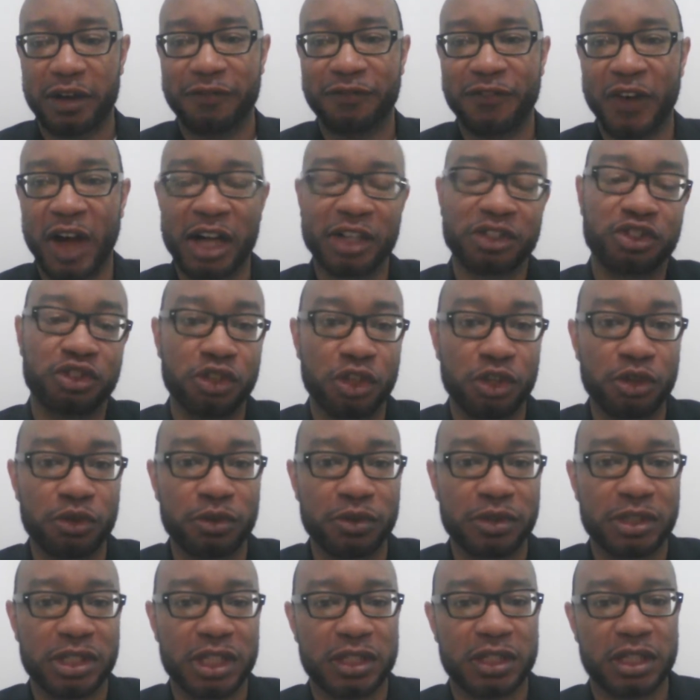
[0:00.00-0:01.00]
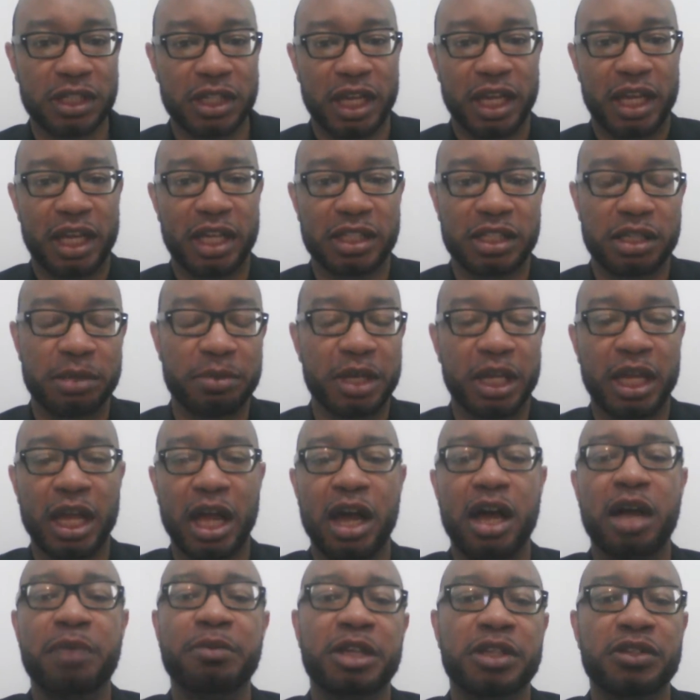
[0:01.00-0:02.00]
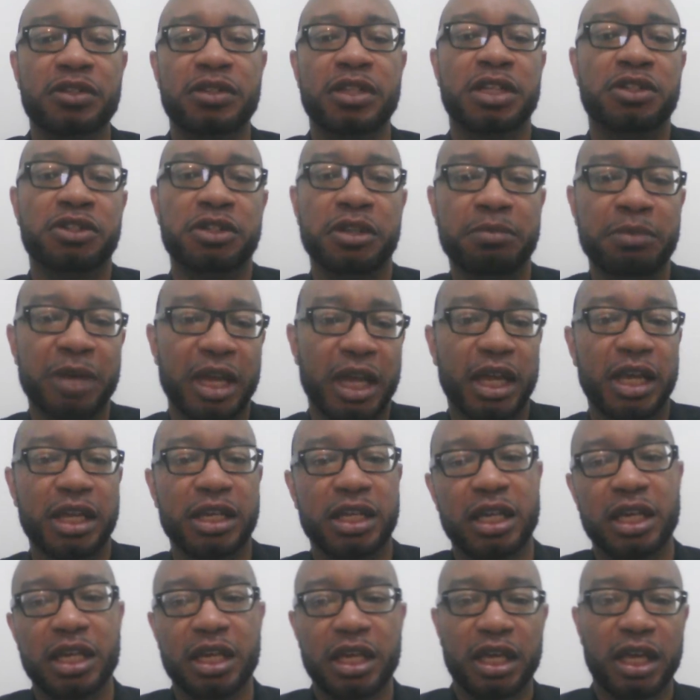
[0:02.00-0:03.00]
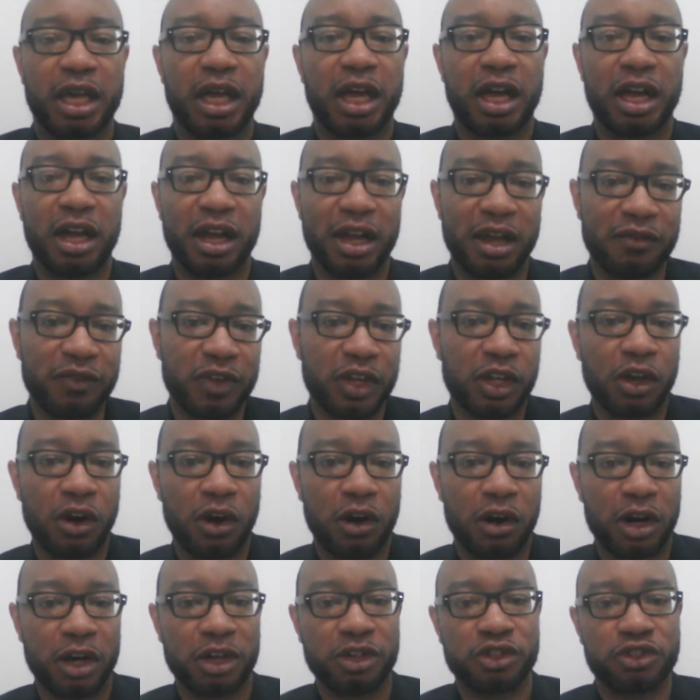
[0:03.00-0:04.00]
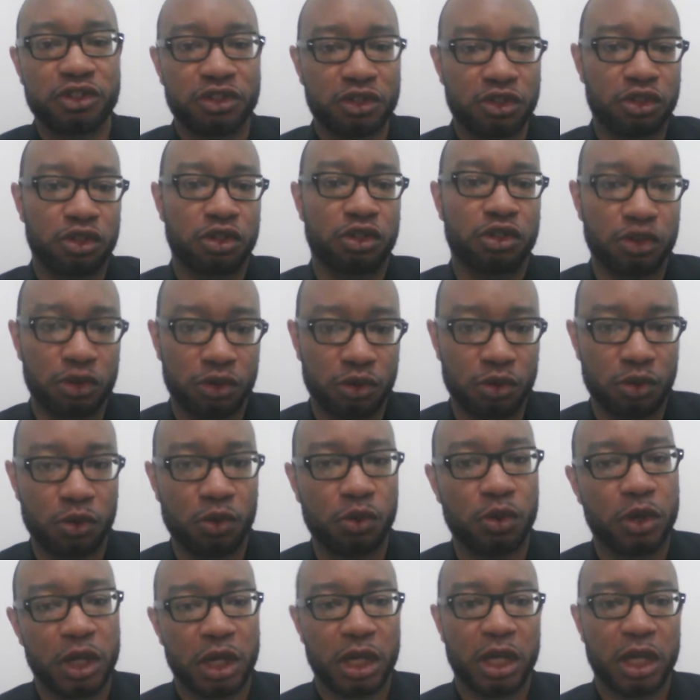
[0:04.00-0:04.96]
Fox News yesterday, and some of the comments that she made in regards to